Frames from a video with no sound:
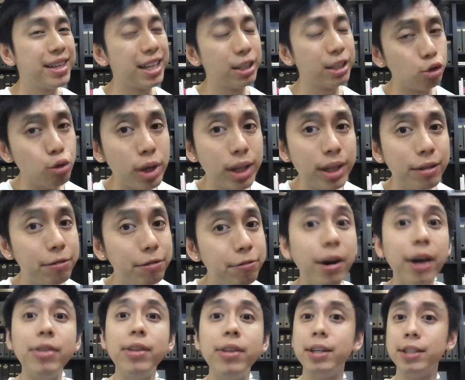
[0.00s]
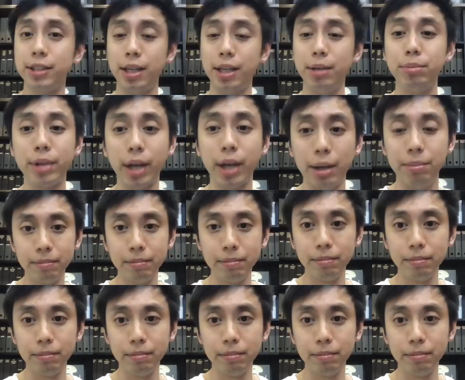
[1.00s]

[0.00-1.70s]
that's really fun at the same time.